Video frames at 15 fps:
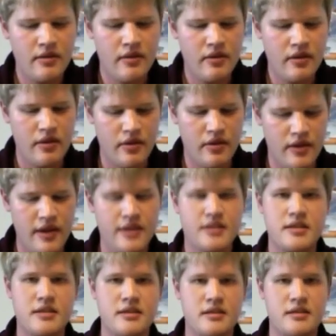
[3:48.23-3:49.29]

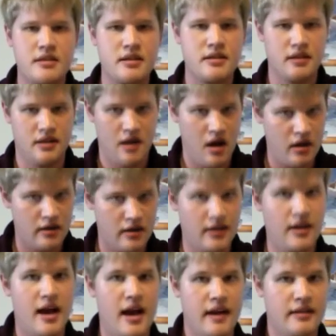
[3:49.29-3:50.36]
This is along the
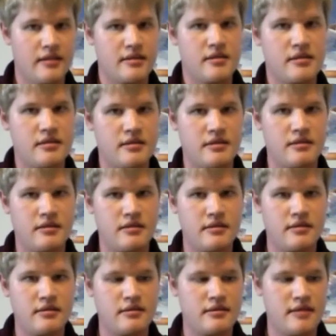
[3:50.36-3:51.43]
lines.
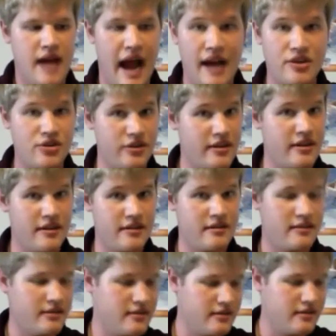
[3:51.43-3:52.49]
Actually,
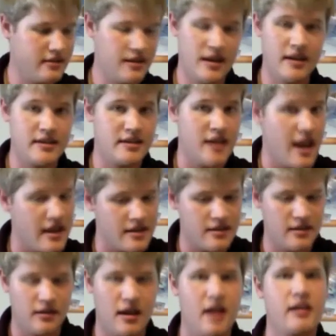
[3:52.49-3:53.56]
it tastes
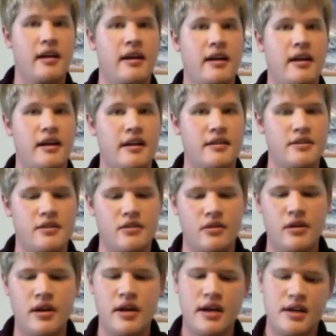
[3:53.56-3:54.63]
a lot like a Guinness
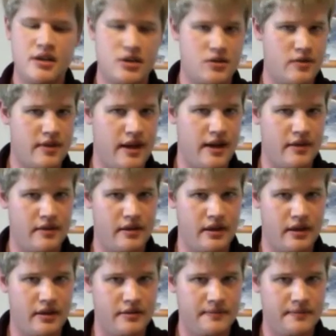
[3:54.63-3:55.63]
too, just without the